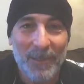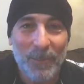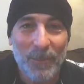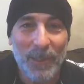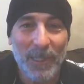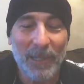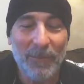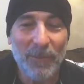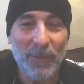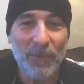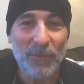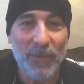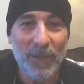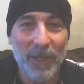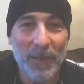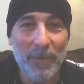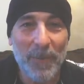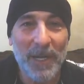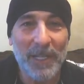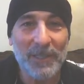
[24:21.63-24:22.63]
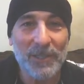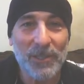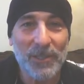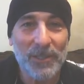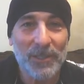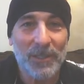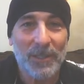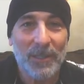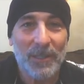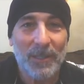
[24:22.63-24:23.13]
We love you very
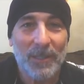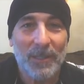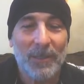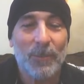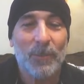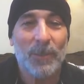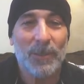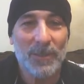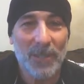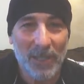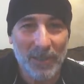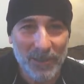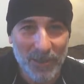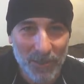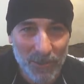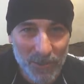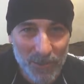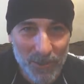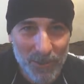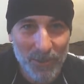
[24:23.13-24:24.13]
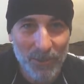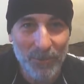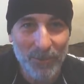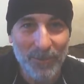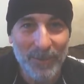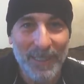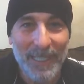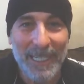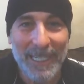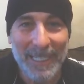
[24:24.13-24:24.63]
much. We'll talk to you soon.